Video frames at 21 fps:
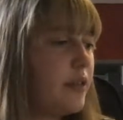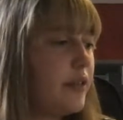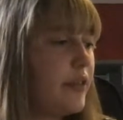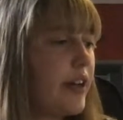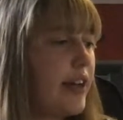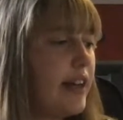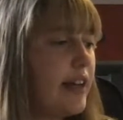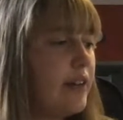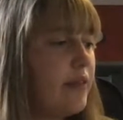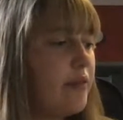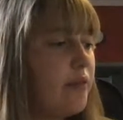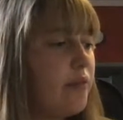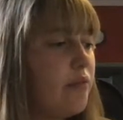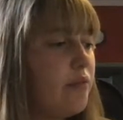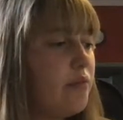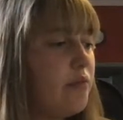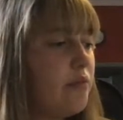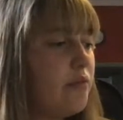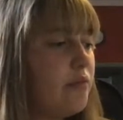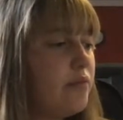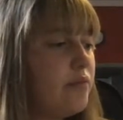Kind
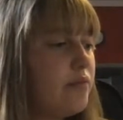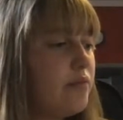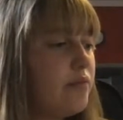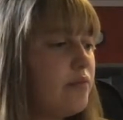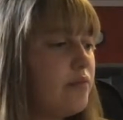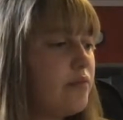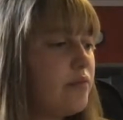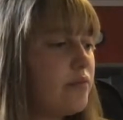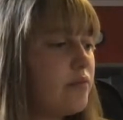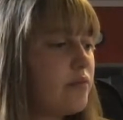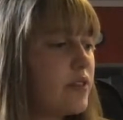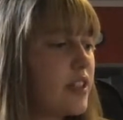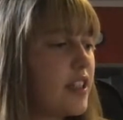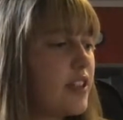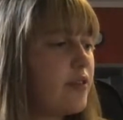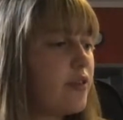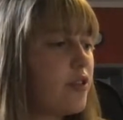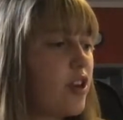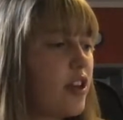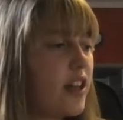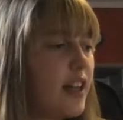
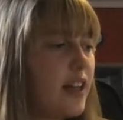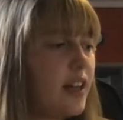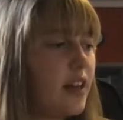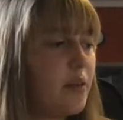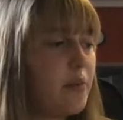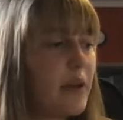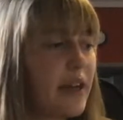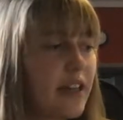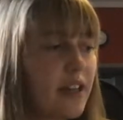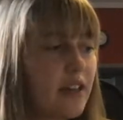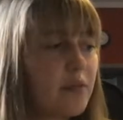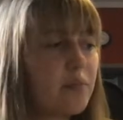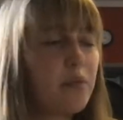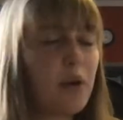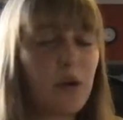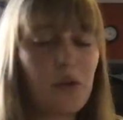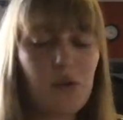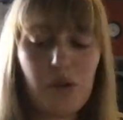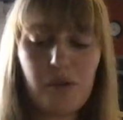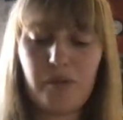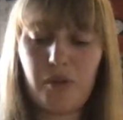of got a big,
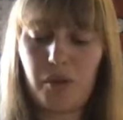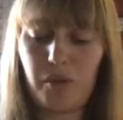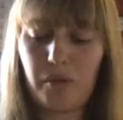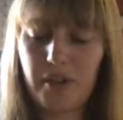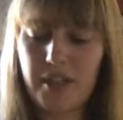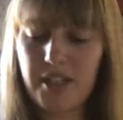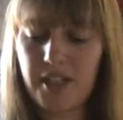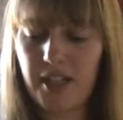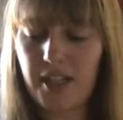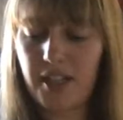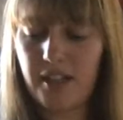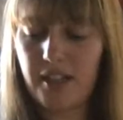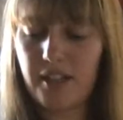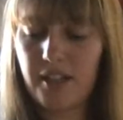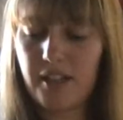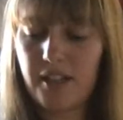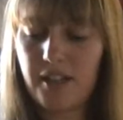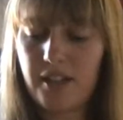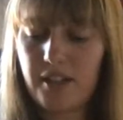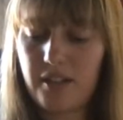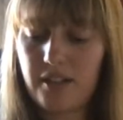powerful whiskey,
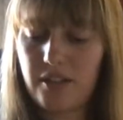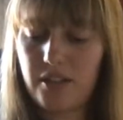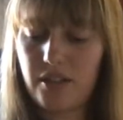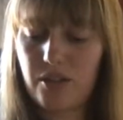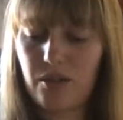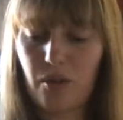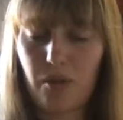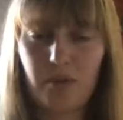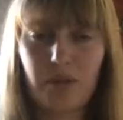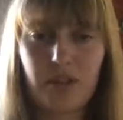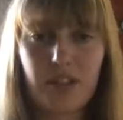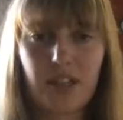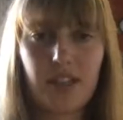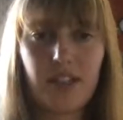which is always